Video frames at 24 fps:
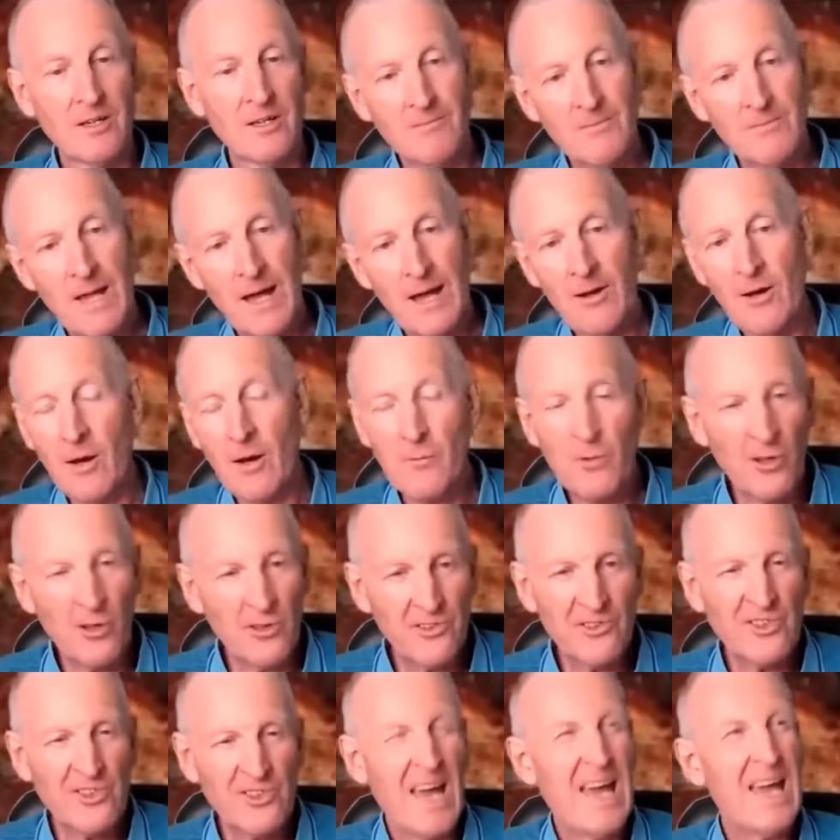Now, I'm not
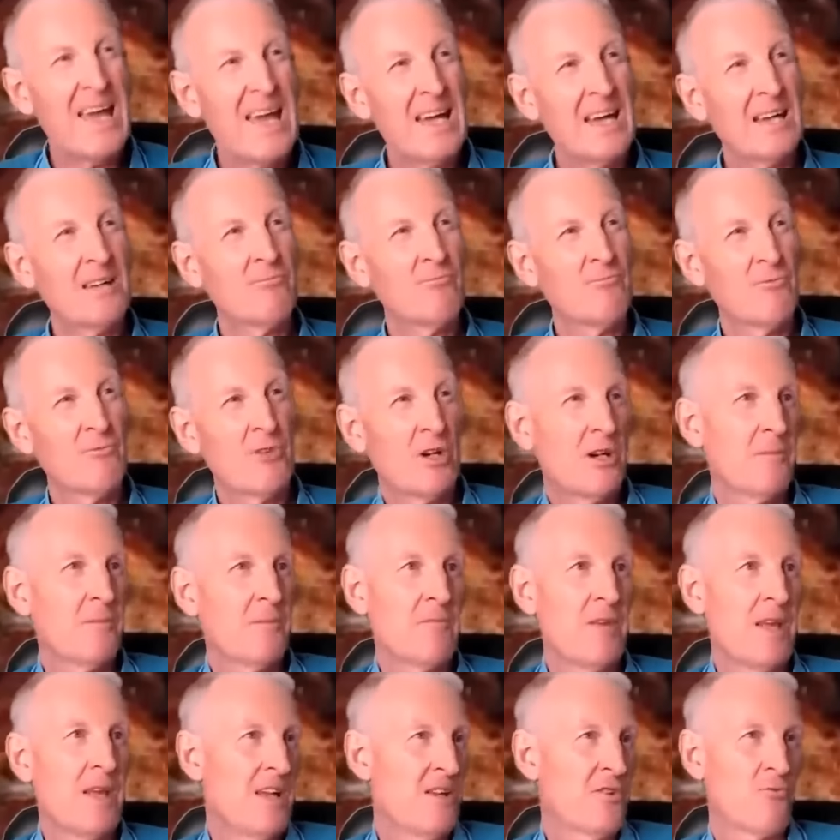saying that
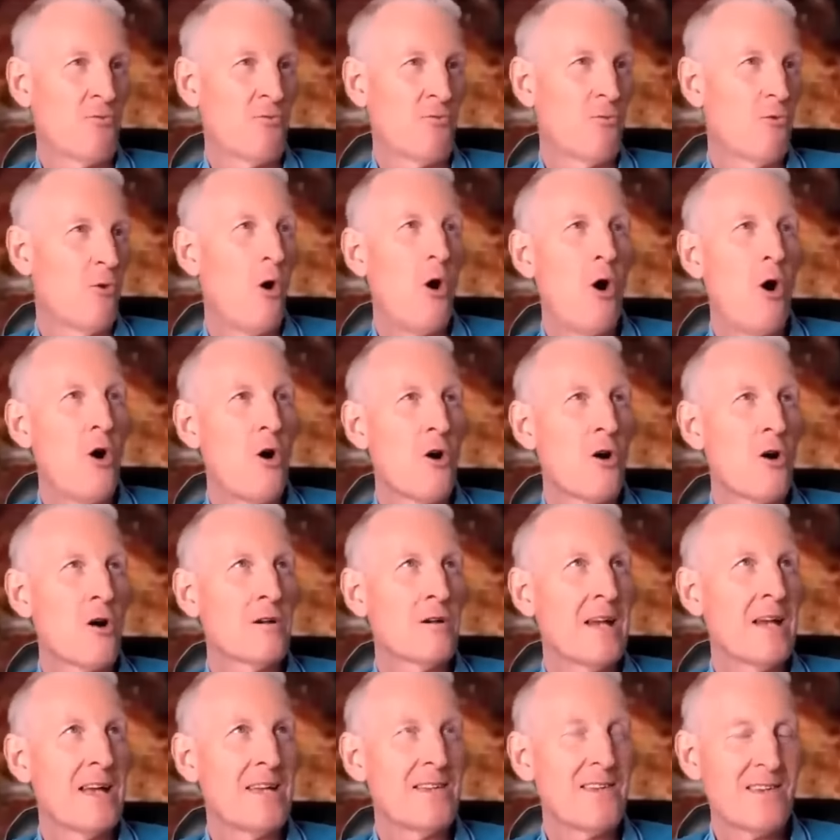it's
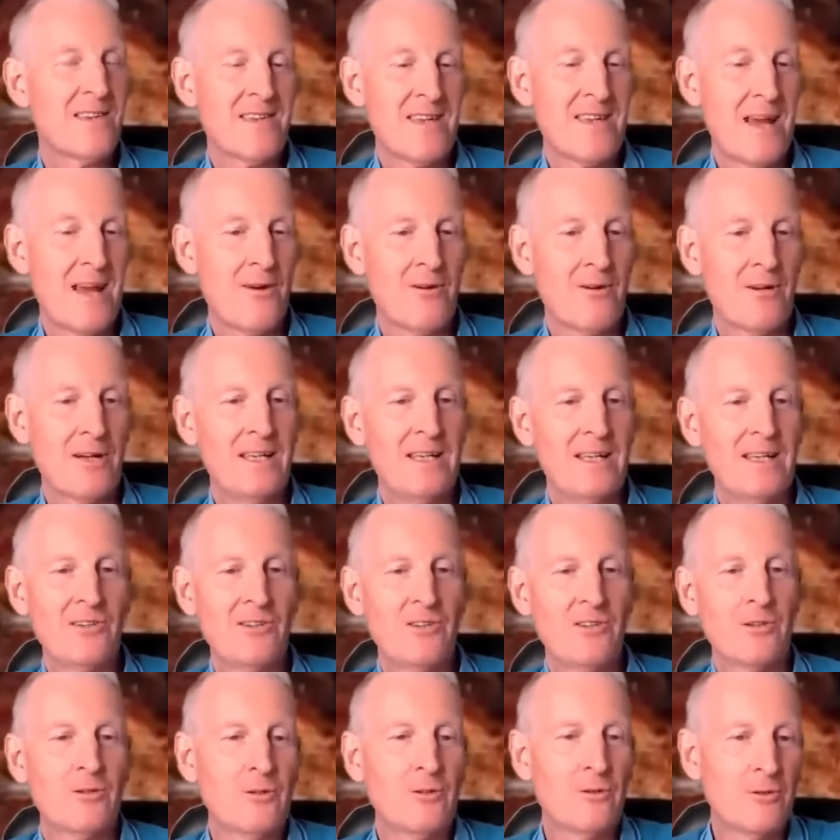wrong necessarily
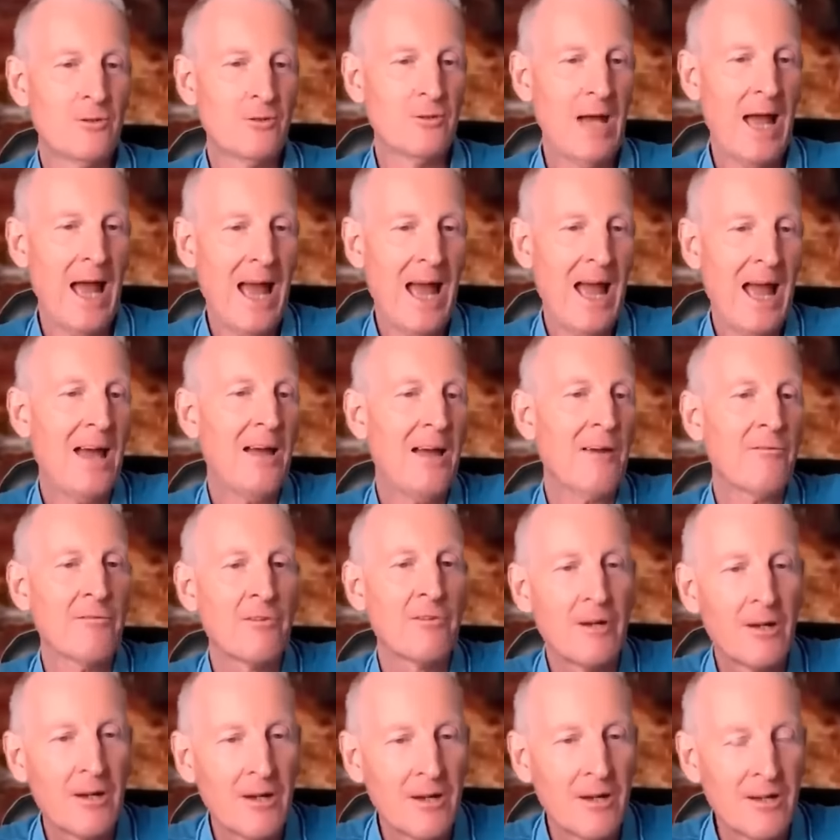to have
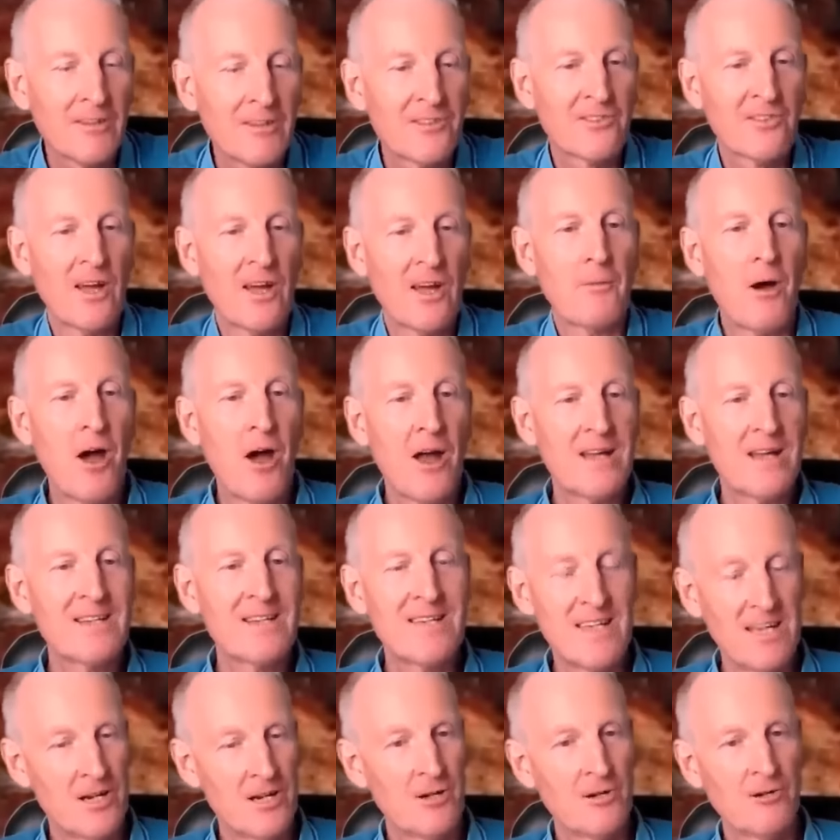some
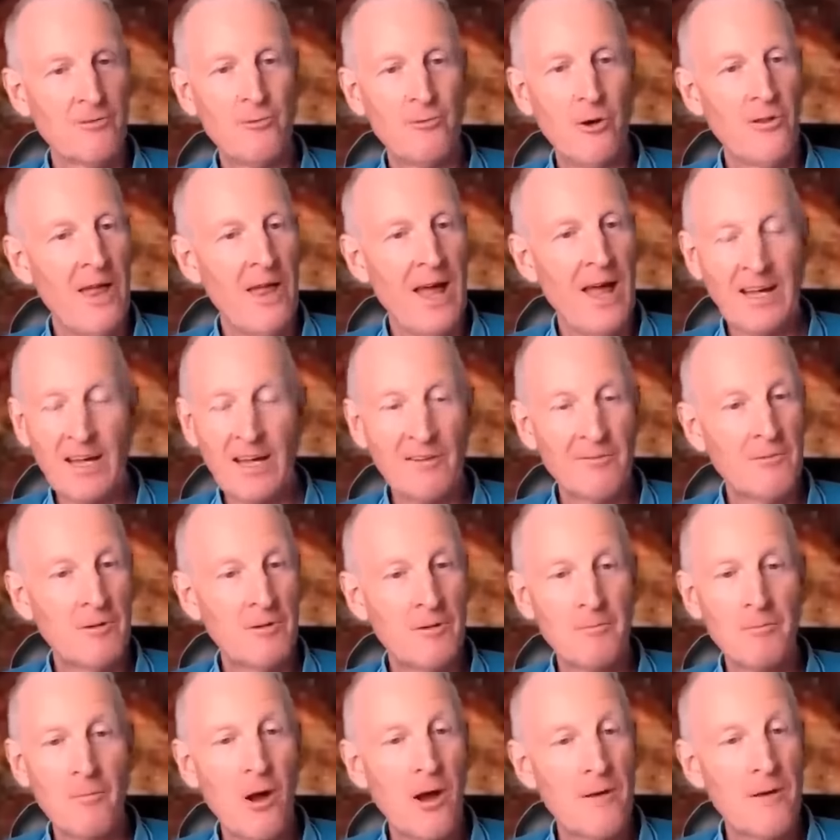idea of what that
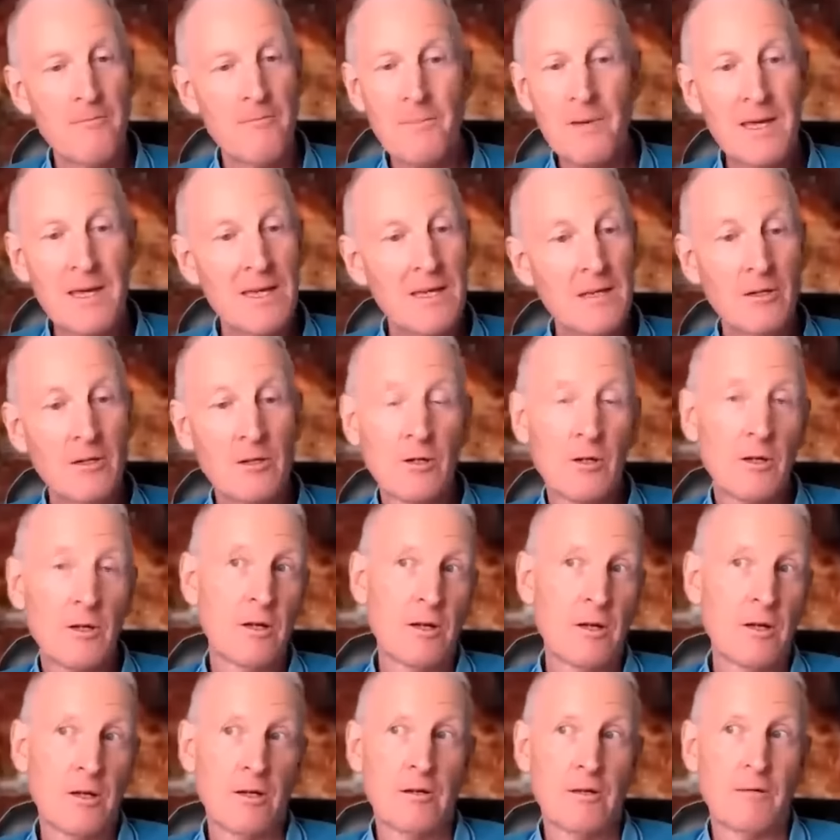government might be.
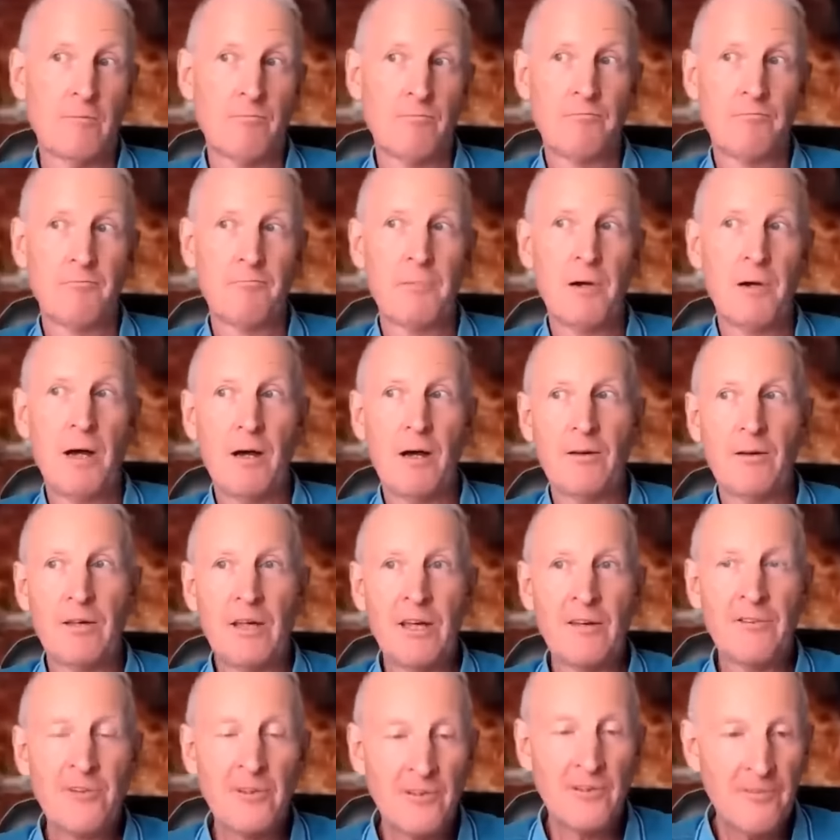But
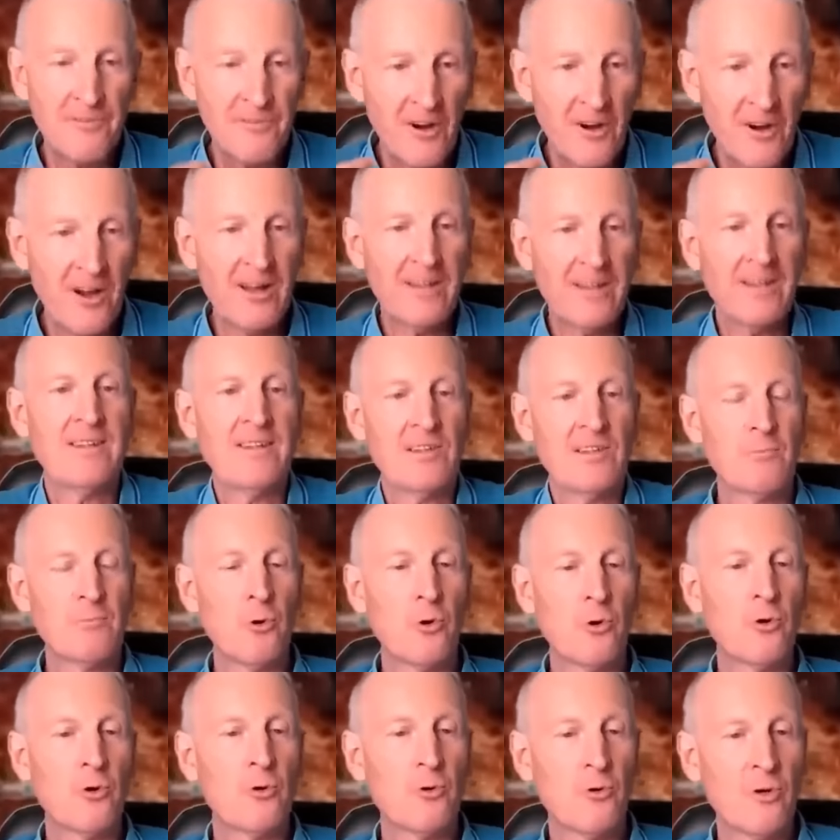if you find it's
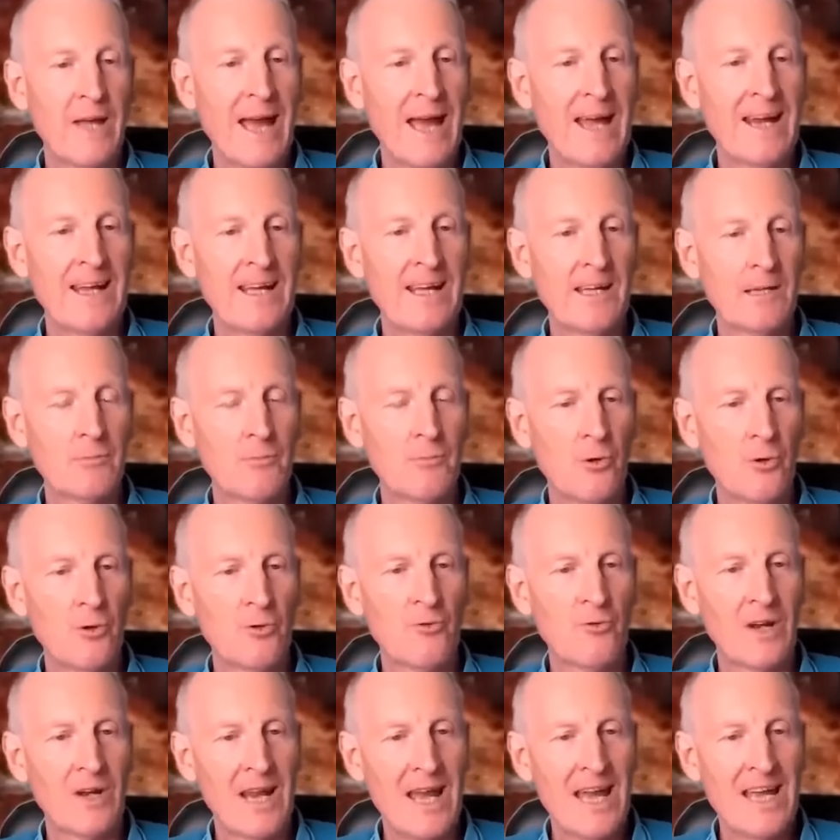more organic and more
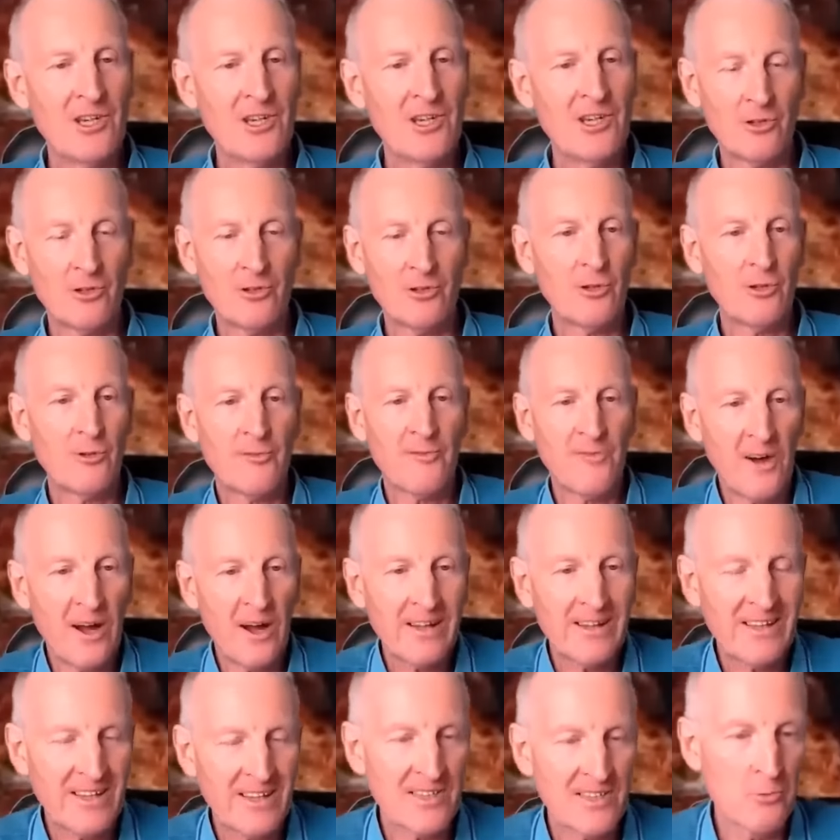relational, you'll
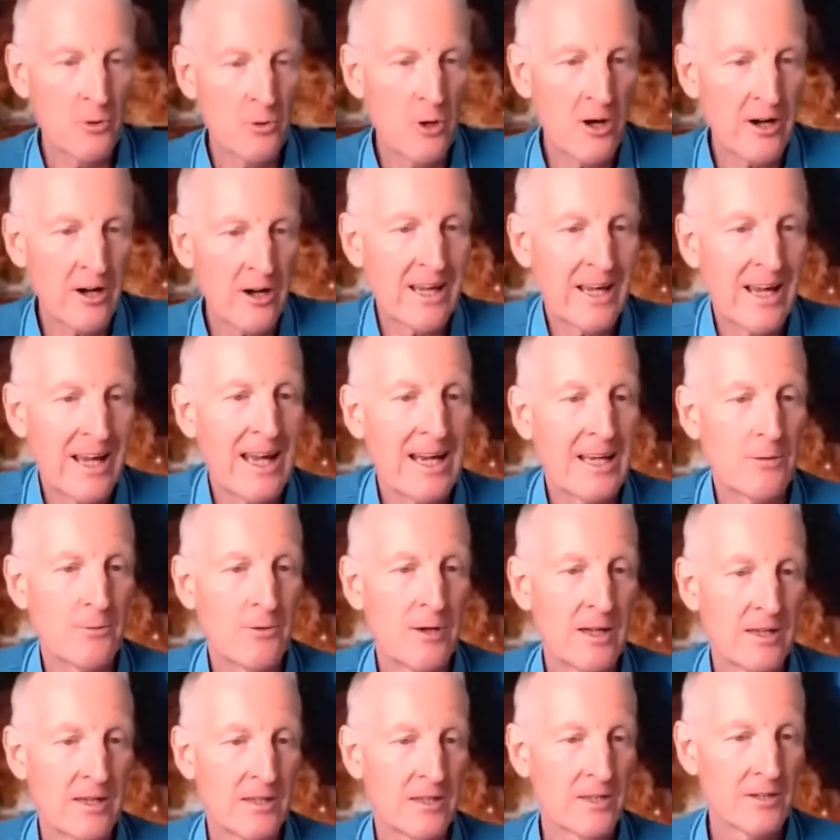find that it's working
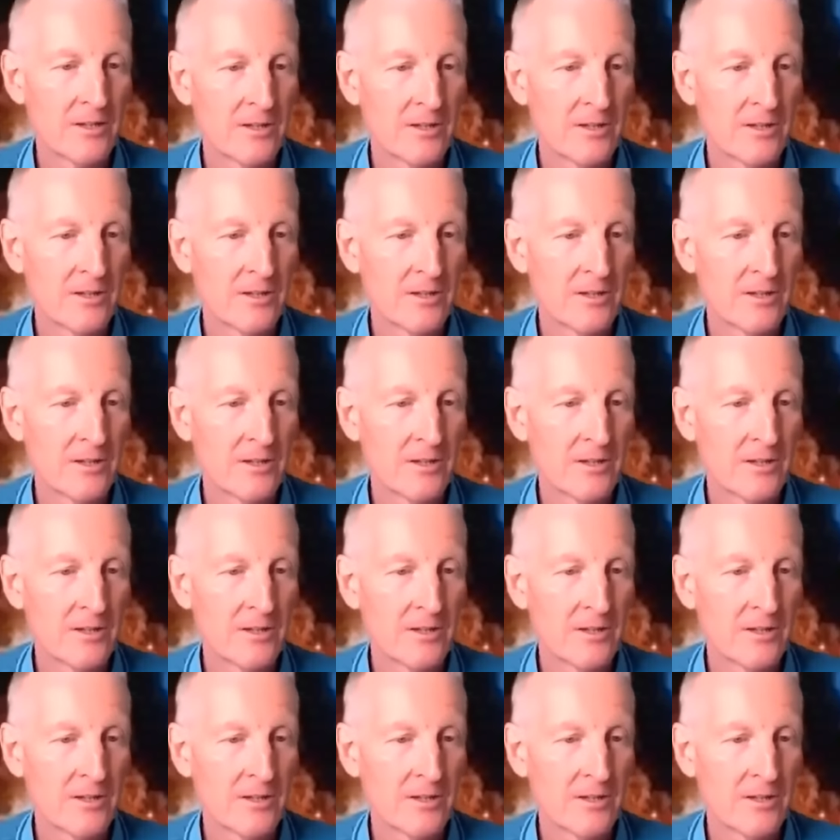anyway,